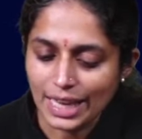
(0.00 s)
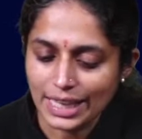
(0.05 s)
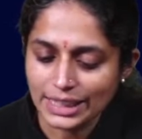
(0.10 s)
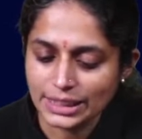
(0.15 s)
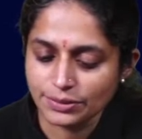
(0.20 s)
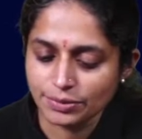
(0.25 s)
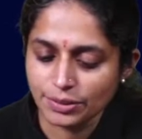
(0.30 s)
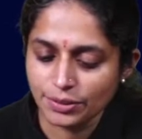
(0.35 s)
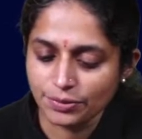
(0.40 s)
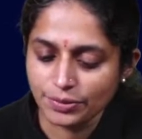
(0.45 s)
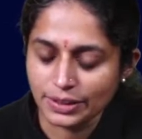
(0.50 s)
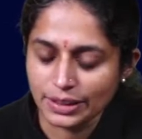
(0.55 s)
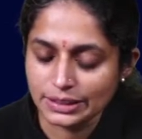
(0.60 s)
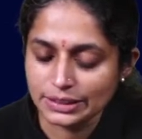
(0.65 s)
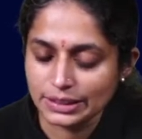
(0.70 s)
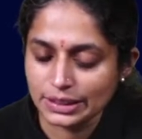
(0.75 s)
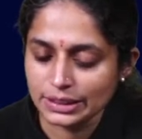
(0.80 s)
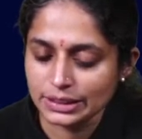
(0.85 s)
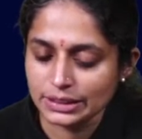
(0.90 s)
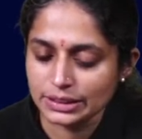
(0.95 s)
Next,
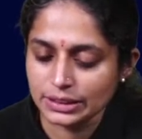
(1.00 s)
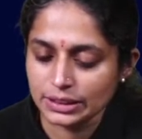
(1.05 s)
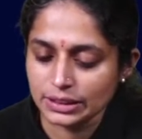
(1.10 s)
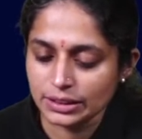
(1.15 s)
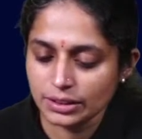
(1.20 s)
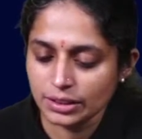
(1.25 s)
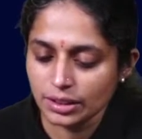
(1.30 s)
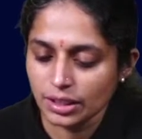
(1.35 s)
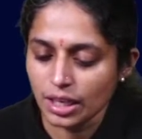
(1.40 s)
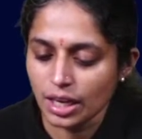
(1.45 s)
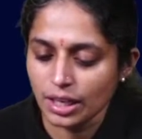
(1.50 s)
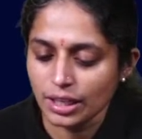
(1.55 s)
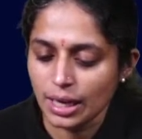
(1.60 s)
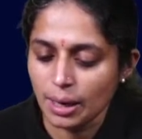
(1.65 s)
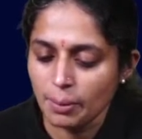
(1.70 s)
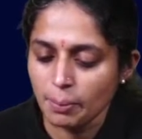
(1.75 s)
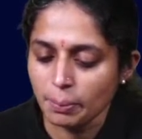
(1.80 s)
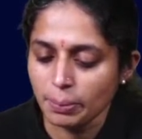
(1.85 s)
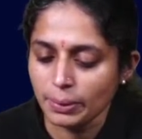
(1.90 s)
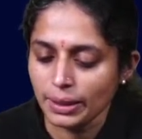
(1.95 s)
56th, a
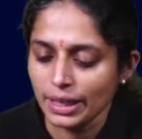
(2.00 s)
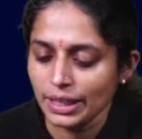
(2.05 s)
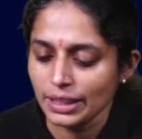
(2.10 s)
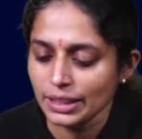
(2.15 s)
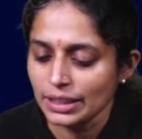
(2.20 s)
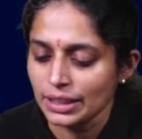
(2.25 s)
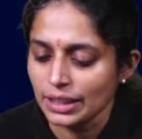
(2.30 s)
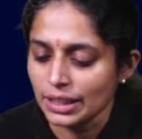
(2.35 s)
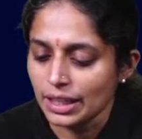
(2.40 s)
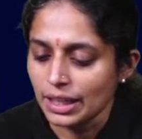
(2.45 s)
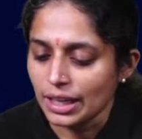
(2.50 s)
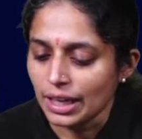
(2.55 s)
complaint